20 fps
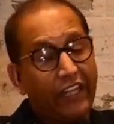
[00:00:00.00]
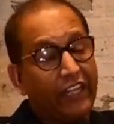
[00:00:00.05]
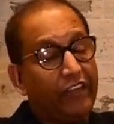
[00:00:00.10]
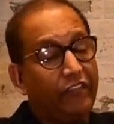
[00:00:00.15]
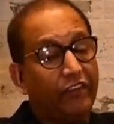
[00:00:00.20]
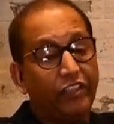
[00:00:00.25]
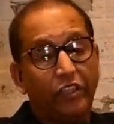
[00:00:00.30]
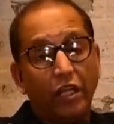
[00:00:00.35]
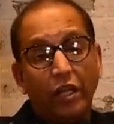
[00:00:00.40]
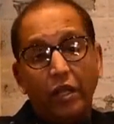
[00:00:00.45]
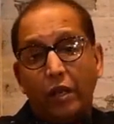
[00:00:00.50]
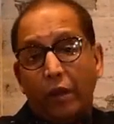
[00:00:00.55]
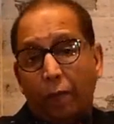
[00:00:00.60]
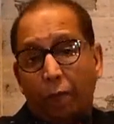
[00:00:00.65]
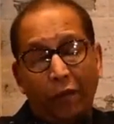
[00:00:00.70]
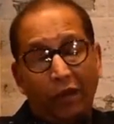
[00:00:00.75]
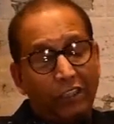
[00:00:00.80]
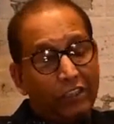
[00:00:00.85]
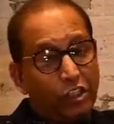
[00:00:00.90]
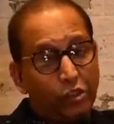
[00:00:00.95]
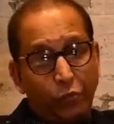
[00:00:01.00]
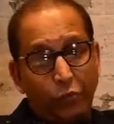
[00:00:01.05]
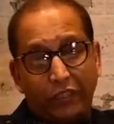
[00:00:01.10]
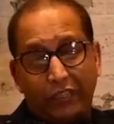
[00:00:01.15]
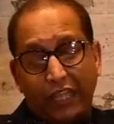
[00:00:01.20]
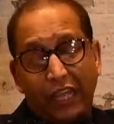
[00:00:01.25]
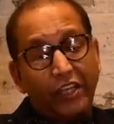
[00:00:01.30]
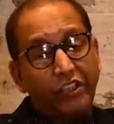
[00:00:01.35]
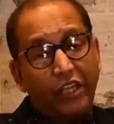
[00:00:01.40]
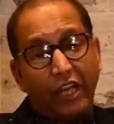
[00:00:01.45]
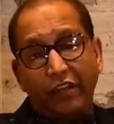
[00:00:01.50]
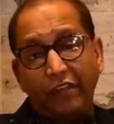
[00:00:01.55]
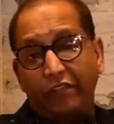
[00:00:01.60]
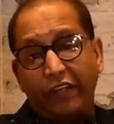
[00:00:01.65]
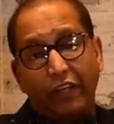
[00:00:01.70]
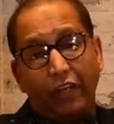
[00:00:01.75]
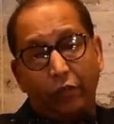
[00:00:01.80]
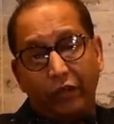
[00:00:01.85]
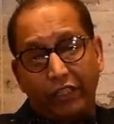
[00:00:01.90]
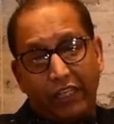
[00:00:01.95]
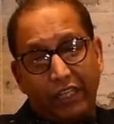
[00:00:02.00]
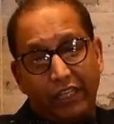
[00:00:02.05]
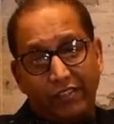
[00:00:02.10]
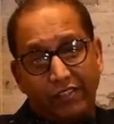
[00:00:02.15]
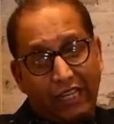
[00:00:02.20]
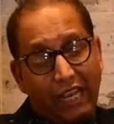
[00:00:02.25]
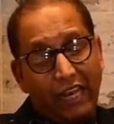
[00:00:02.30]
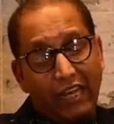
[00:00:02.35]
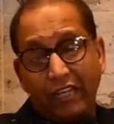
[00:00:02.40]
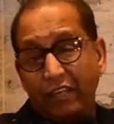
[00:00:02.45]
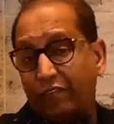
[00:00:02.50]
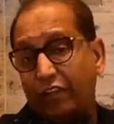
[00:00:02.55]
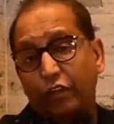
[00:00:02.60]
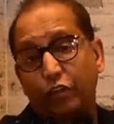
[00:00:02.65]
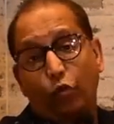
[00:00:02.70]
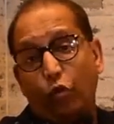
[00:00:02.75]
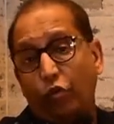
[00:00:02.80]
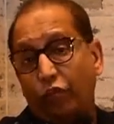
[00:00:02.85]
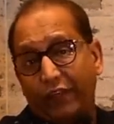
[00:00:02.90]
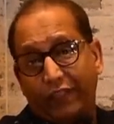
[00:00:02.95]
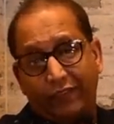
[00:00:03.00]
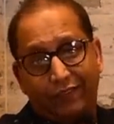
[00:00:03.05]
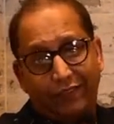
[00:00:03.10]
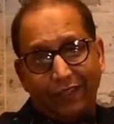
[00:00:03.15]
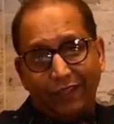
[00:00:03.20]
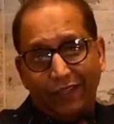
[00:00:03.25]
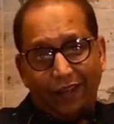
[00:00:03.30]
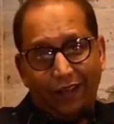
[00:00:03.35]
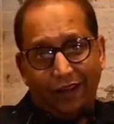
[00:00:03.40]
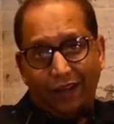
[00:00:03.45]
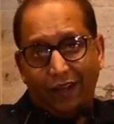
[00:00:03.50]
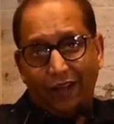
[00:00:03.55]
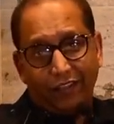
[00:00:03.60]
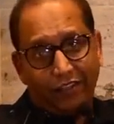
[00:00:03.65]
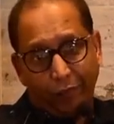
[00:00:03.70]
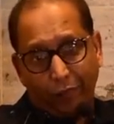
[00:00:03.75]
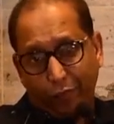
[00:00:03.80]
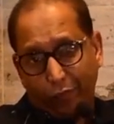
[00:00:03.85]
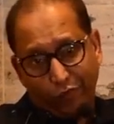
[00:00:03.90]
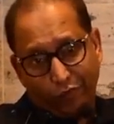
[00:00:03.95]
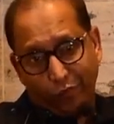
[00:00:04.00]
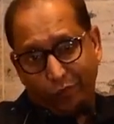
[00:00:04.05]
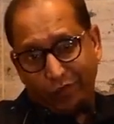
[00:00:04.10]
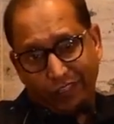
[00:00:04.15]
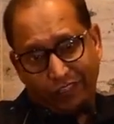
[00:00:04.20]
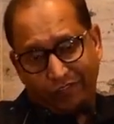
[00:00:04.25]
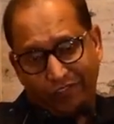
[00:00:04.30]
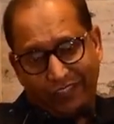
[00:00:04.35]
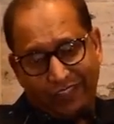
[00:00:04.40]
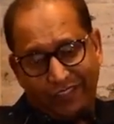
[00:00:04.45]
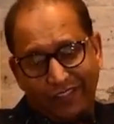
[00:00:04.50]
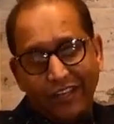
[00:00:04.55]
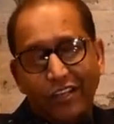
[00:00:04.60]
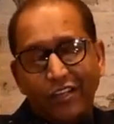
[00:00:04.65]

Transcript: Even mothers with HIV nowadays and even COVID are supposed to breastfeed.